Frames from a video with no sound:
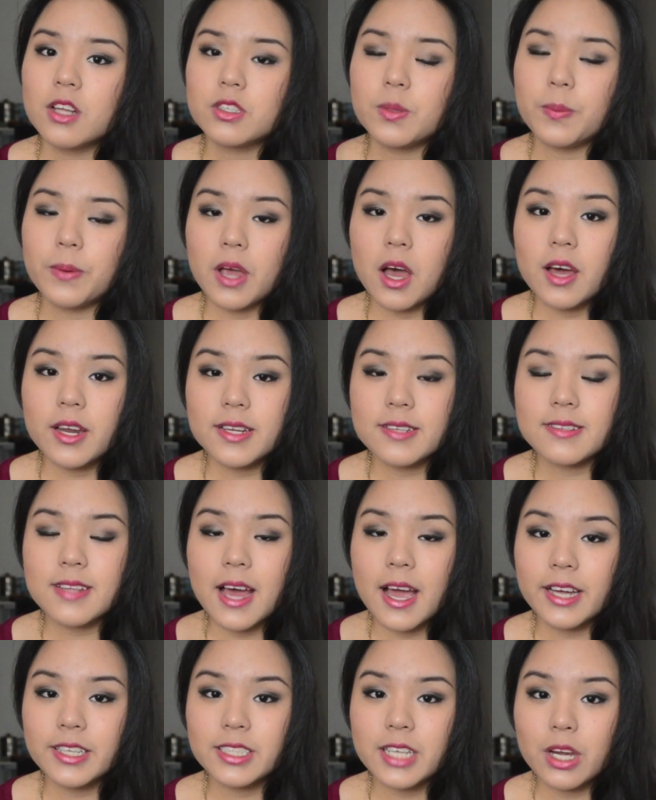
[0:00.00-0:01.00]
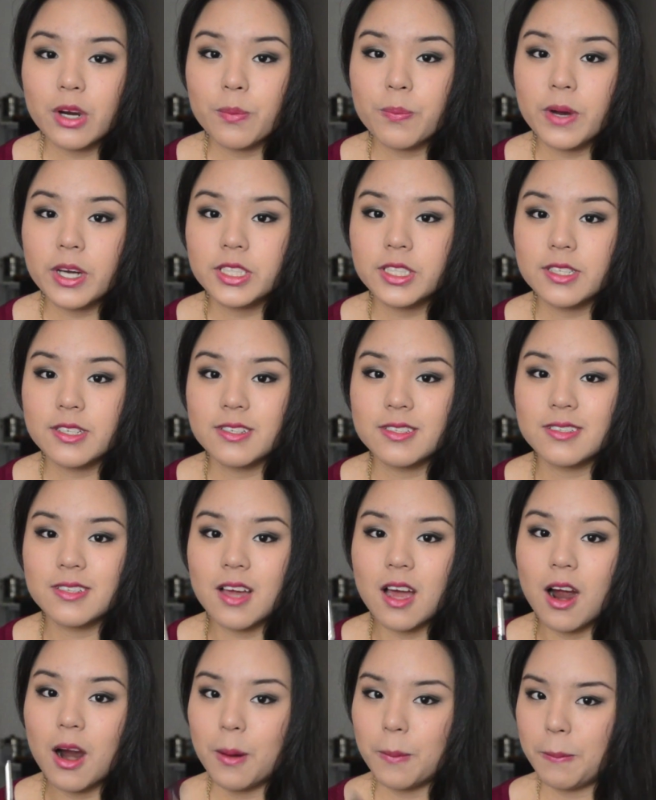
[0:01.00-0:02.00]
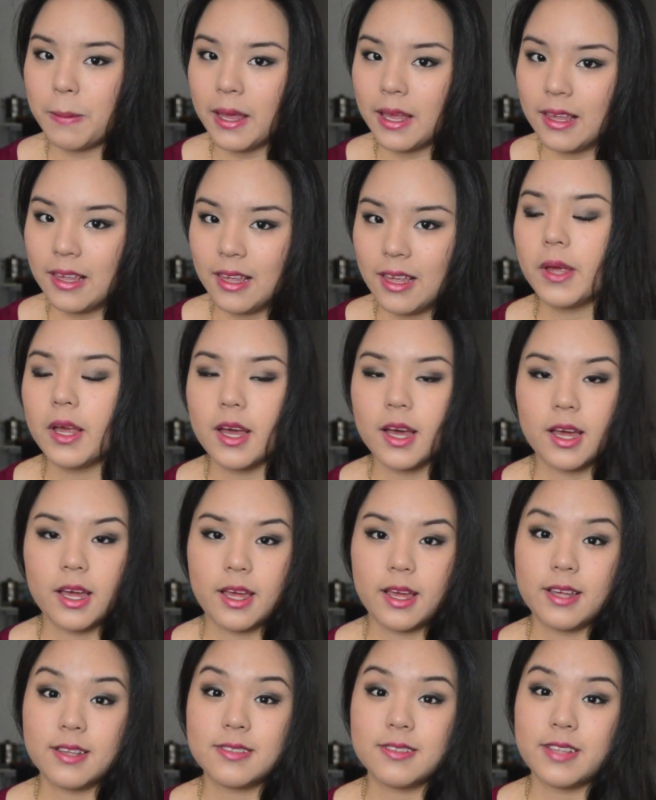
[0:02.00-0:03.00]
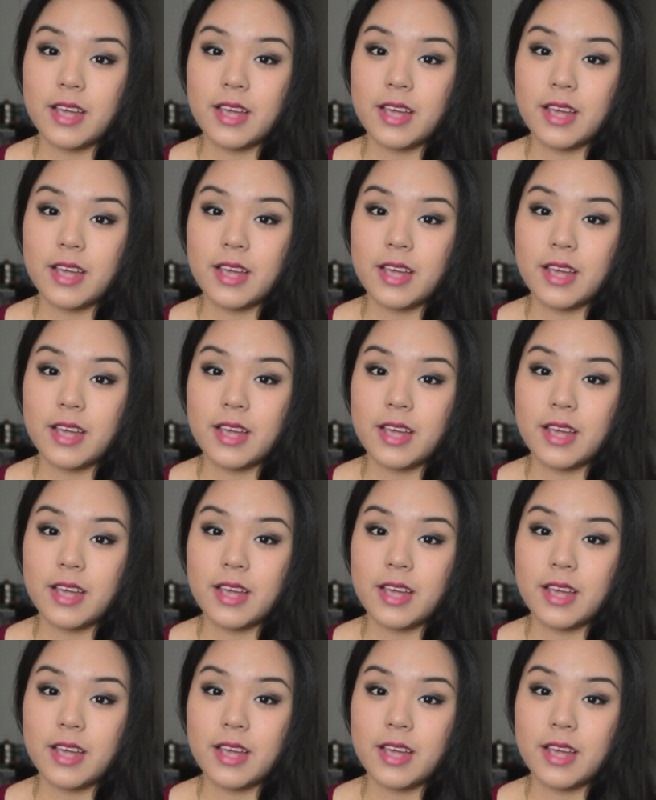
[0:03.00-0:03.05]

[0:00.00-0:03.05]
To be honest, eyeshadow brushes aren't picky because